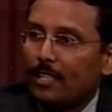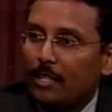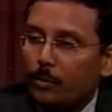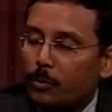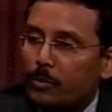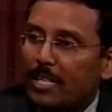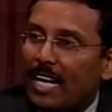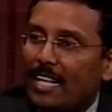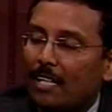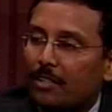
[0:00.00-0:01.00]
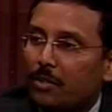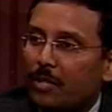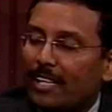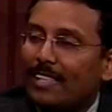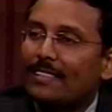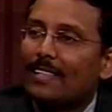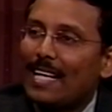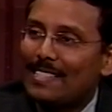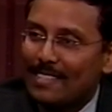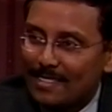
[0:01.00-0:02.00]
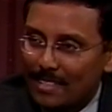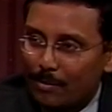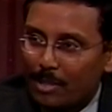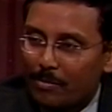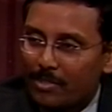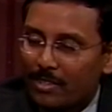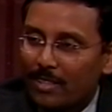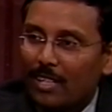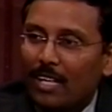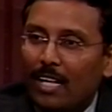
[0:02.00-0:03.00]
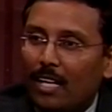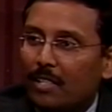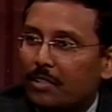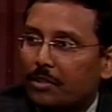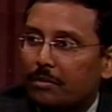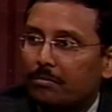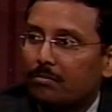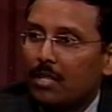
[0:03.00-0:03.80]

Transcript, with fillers: the wound and also looking at the signs and symptoms and also